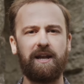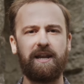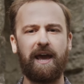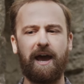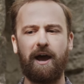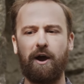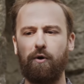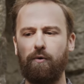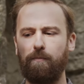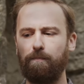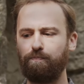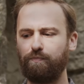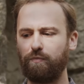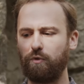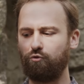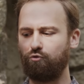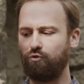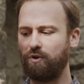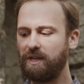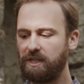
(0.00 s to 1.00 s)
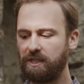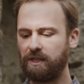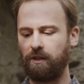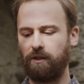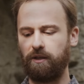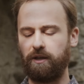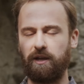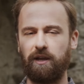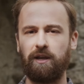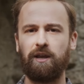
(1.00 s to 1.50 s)
Now,
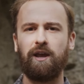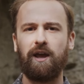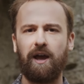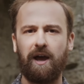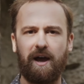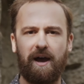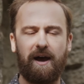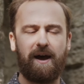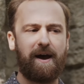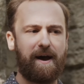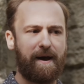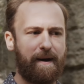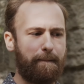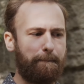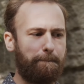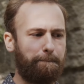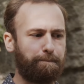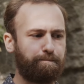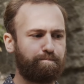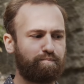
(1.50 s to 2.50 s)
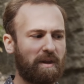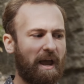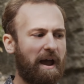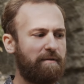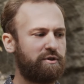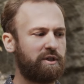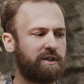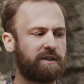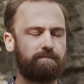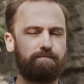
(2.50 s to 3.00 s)
recently,
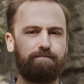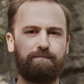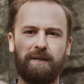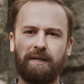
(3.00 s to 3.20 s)
I've just